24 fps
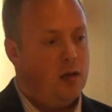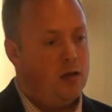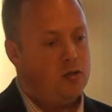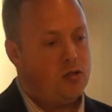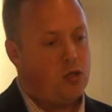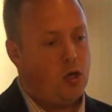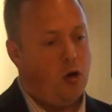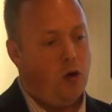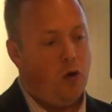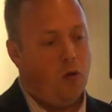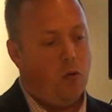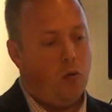
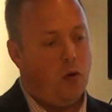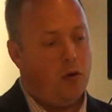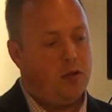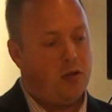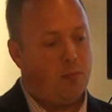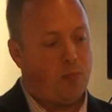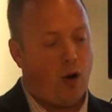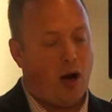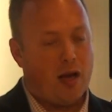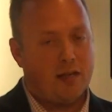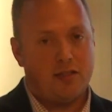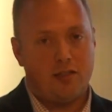So
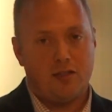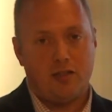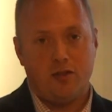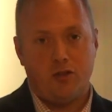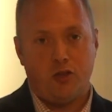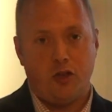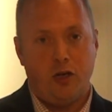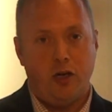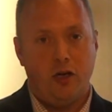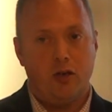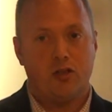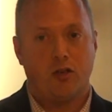the process
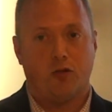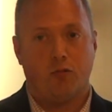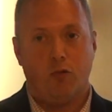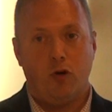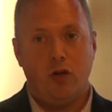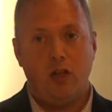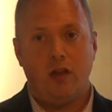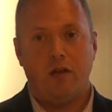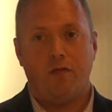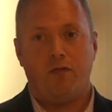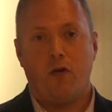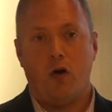engineers are
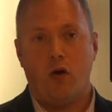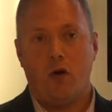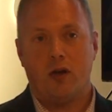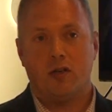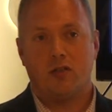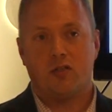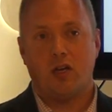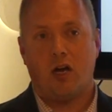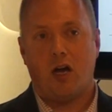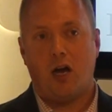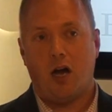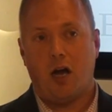really
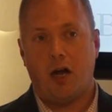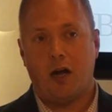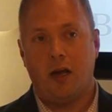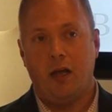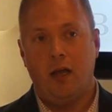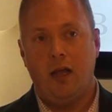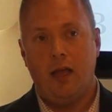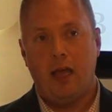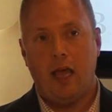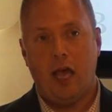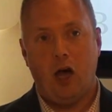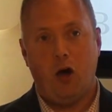focused on
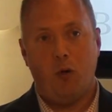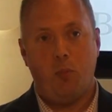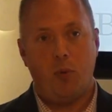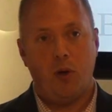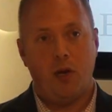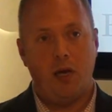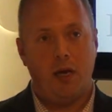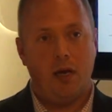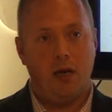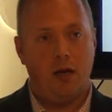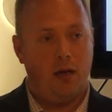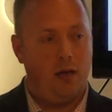
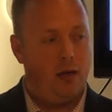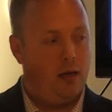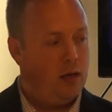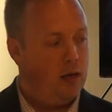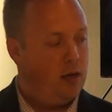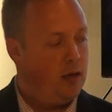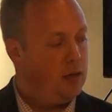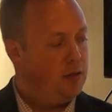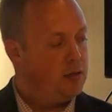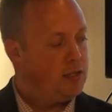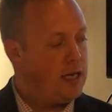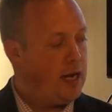helping
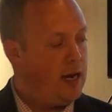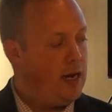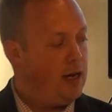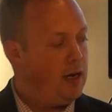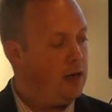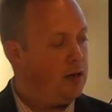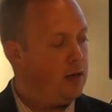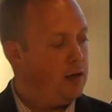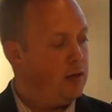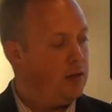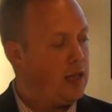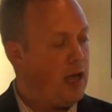take
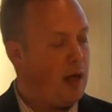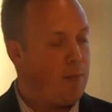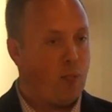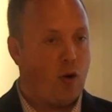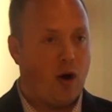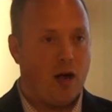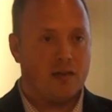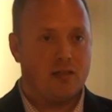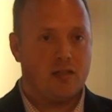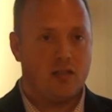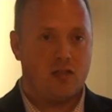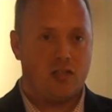that
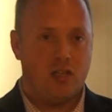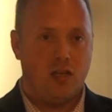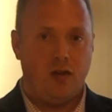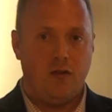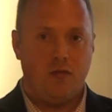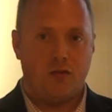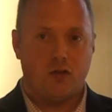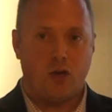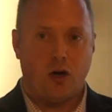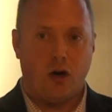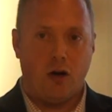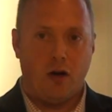process that
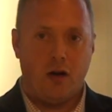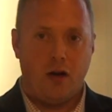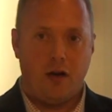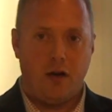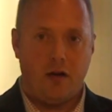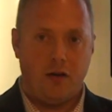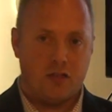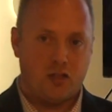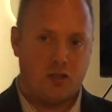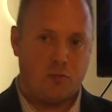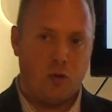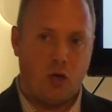you've started
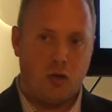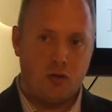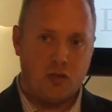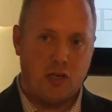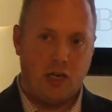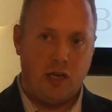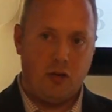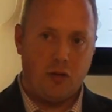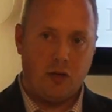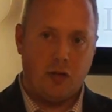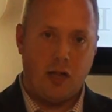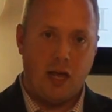in a small
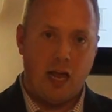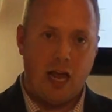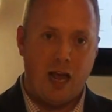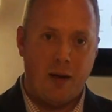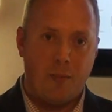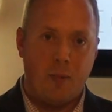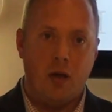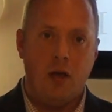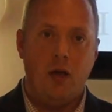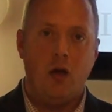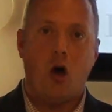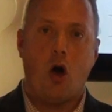scale in the
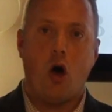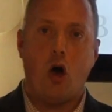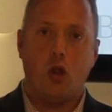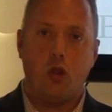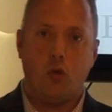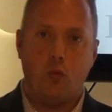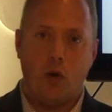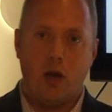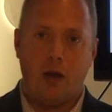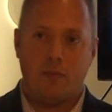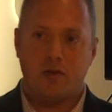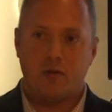lab
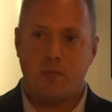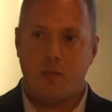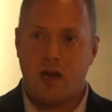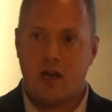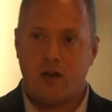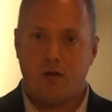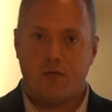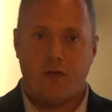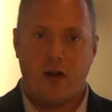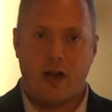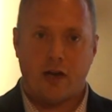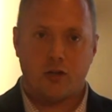all the way up to
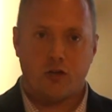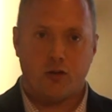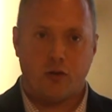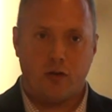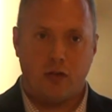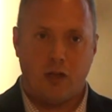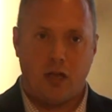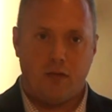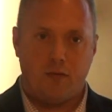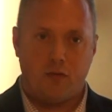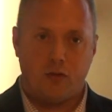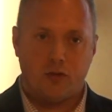
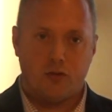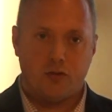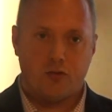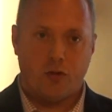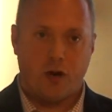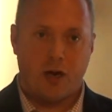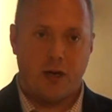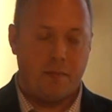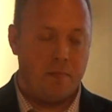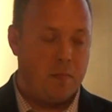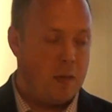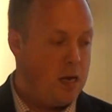manufacturing levels,
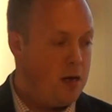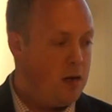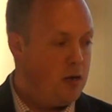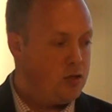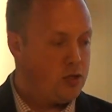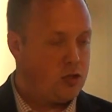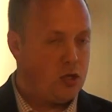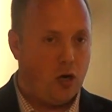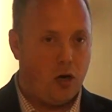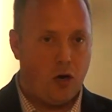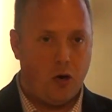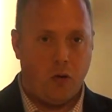right?
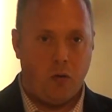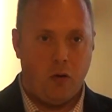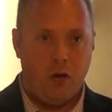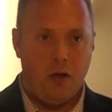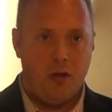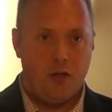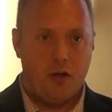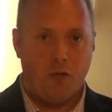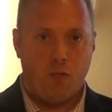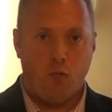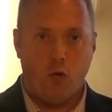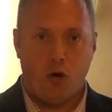So
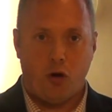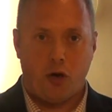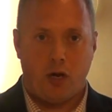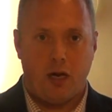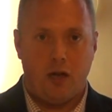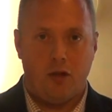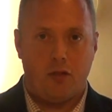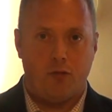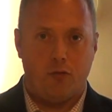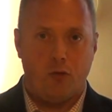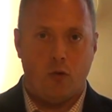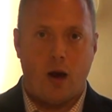they're
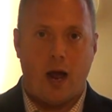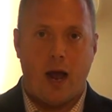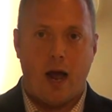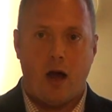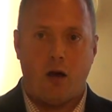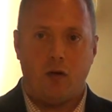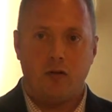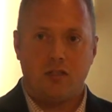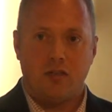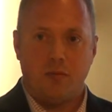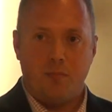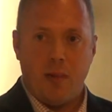working
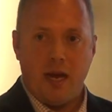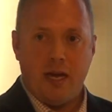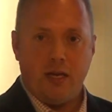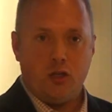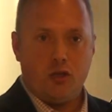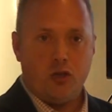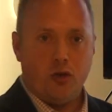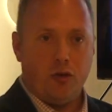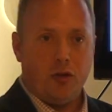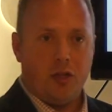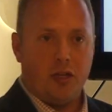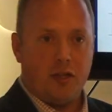throughout to make
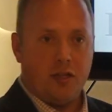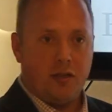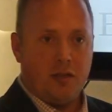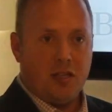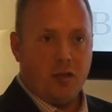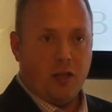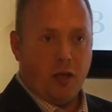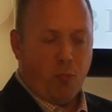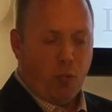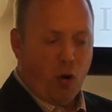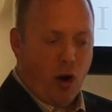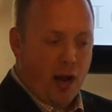sure that
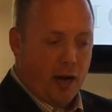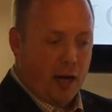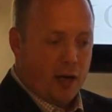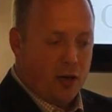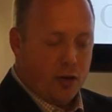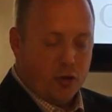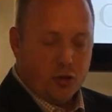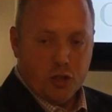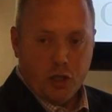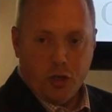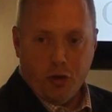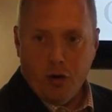the product
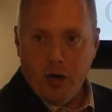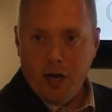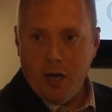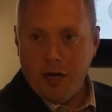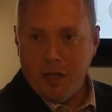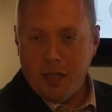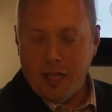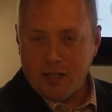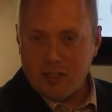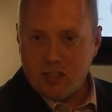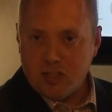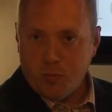you're
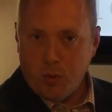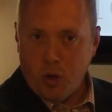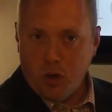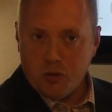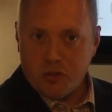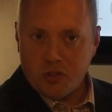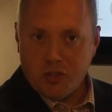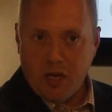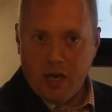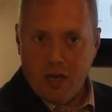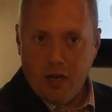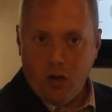generating in that small
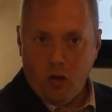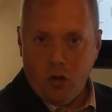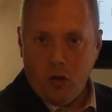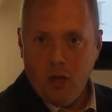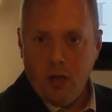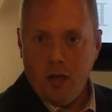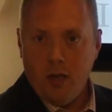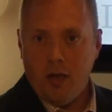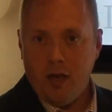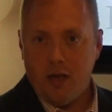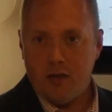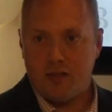scale
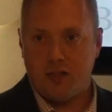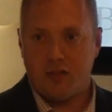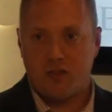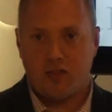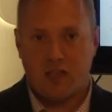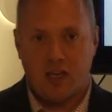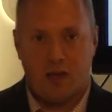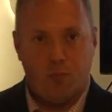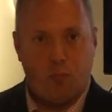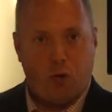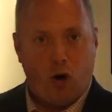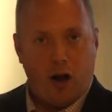is the
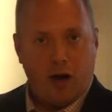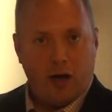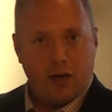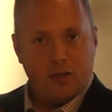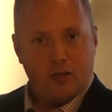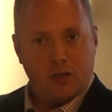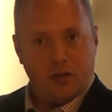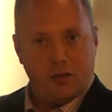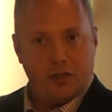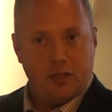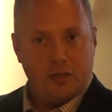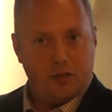same
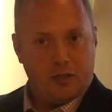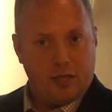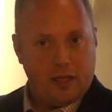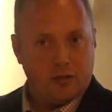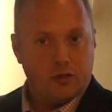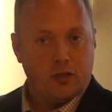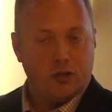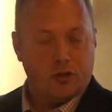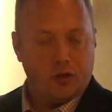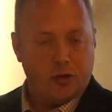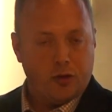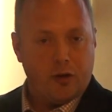product
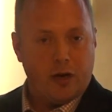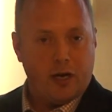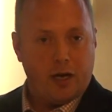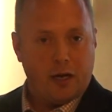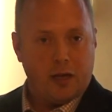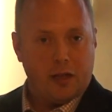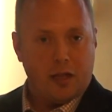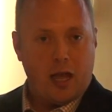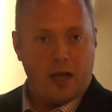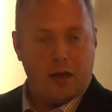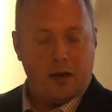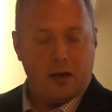that you're
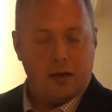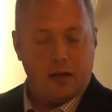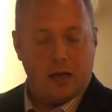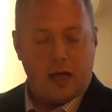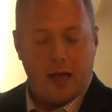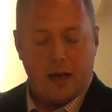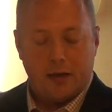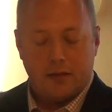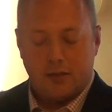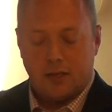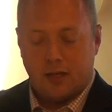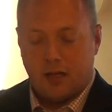generating in
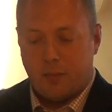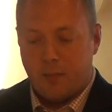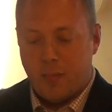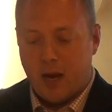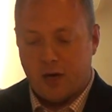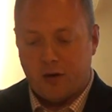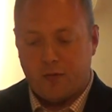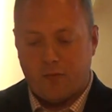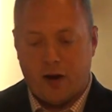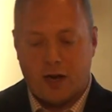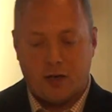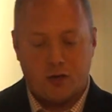that
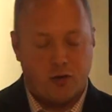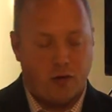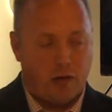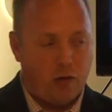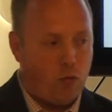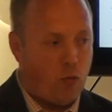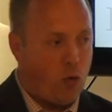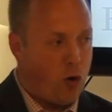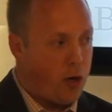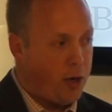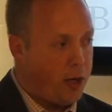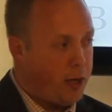manufacturing
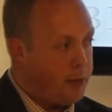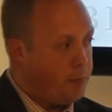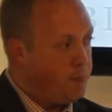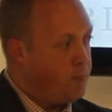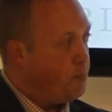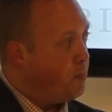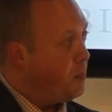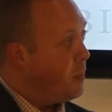quantity.